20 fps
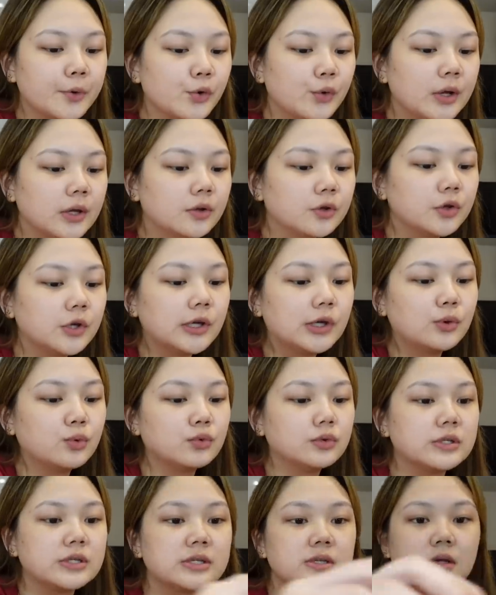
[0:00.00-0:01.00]
going to
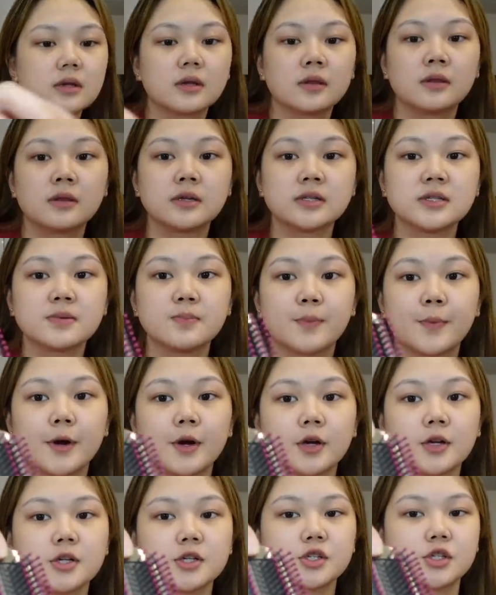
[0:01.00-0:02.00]
use this
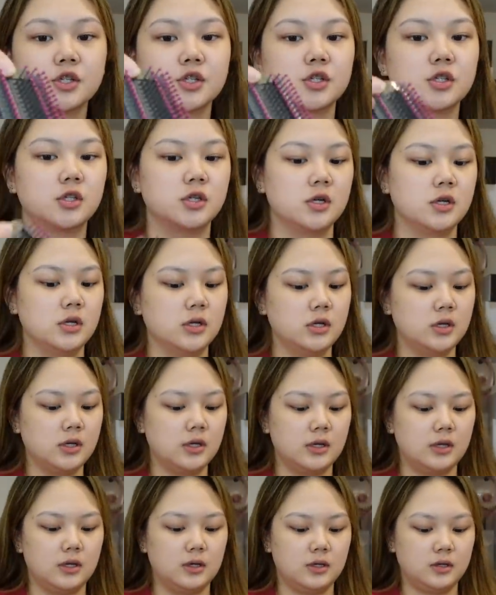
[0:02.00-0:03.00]
brush.
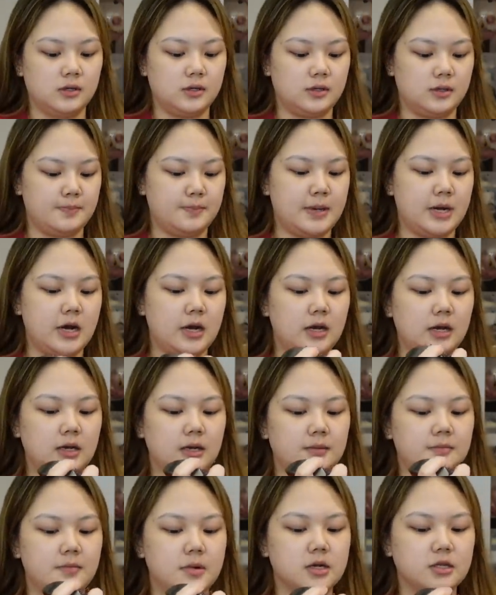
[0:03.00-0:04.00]
Para
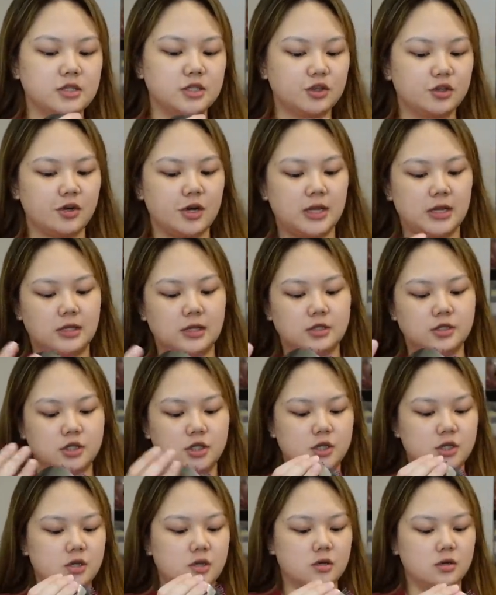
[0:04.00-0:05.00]
lang mag-straighten
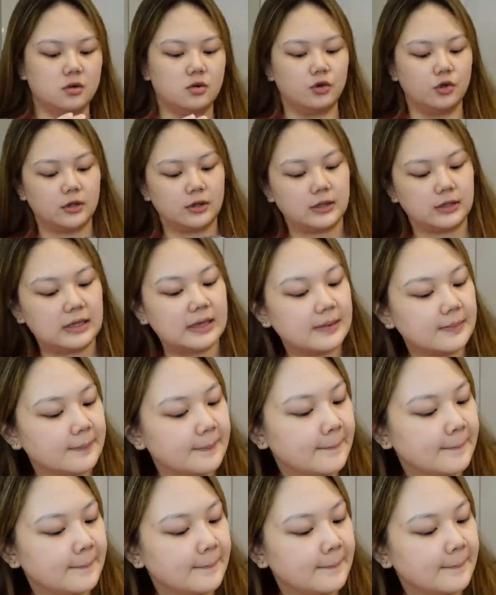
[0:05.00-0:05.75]
siya ng onte.